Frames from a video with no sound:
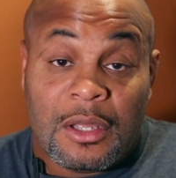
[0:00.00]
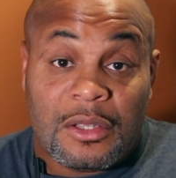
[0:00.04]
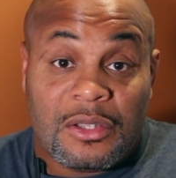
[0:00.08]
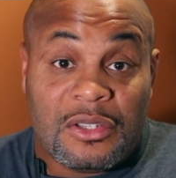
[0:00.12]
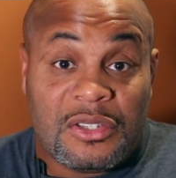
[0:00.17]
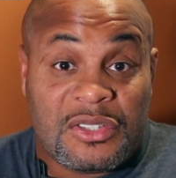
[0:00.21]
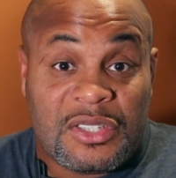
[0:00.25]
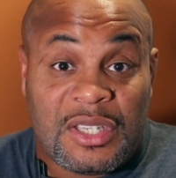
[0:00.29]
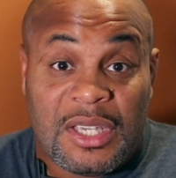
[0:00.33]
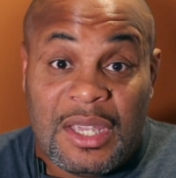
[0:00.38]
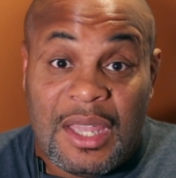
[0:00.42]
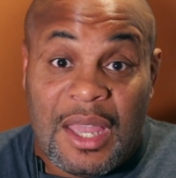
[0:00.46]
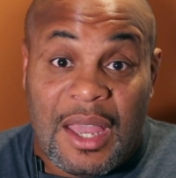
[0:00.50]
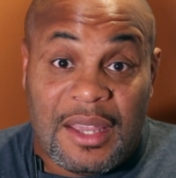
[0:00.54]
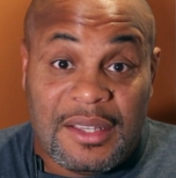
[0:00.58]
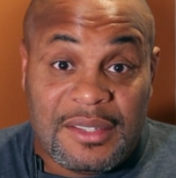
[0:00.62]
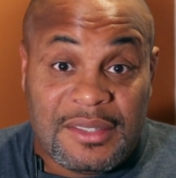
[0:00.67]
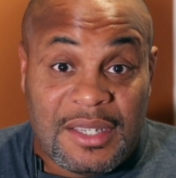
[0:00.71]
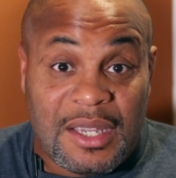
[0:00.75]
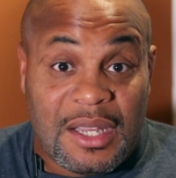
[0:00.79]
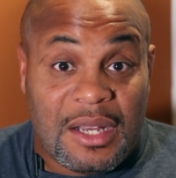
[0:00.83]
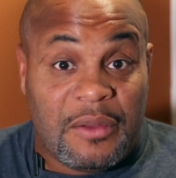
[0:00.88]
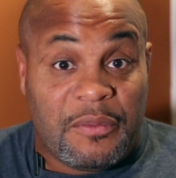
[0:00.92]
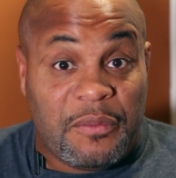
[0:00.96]
you see guys
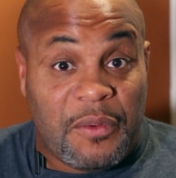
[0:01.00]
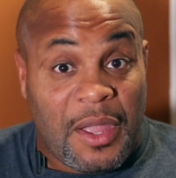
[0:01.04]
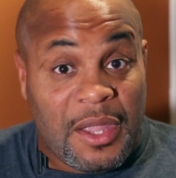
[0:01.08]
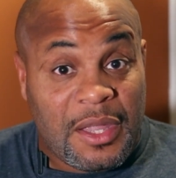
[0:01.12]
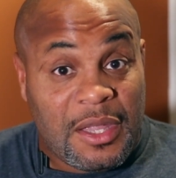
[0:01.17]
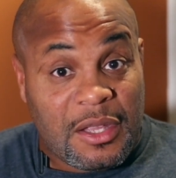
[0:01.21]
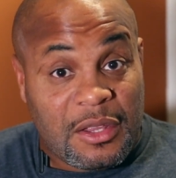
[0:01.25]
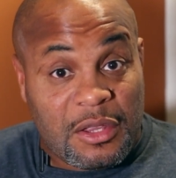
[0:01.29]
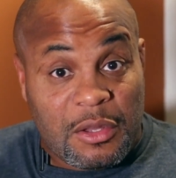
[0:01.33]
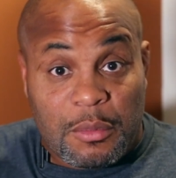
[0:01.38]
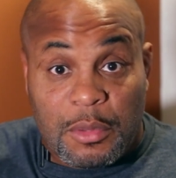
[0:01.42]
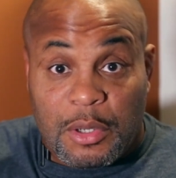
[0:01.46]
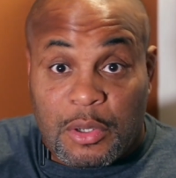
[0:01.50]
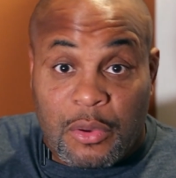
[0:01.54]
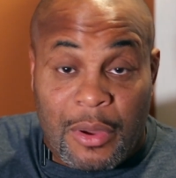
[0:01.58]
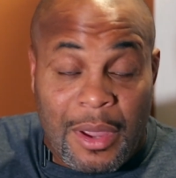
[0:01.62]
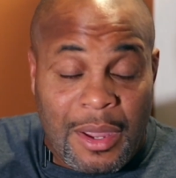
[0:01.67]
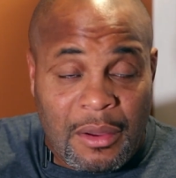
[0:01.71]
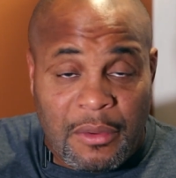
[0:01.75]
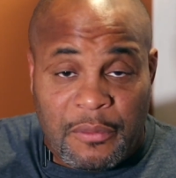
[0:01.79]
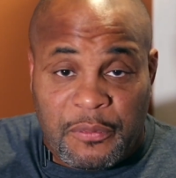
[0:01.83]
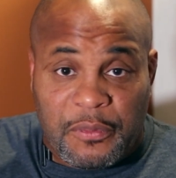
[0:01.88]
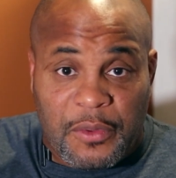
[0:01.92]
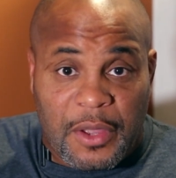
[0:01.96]
saying, if I get the
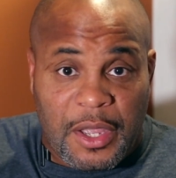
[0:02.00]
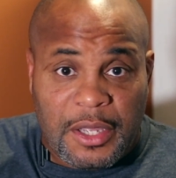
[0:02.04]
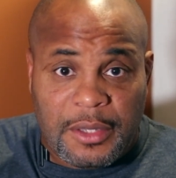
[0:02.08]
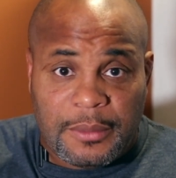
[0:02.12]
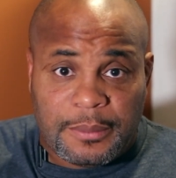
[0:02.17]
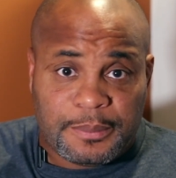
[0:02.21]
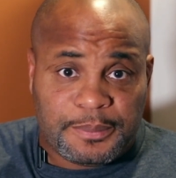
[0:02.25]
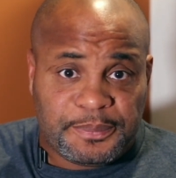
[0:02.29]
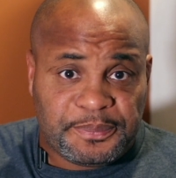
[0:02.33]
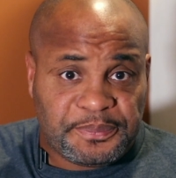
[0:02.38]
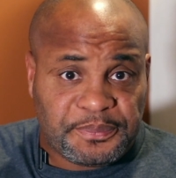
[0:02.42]
McGregor fight,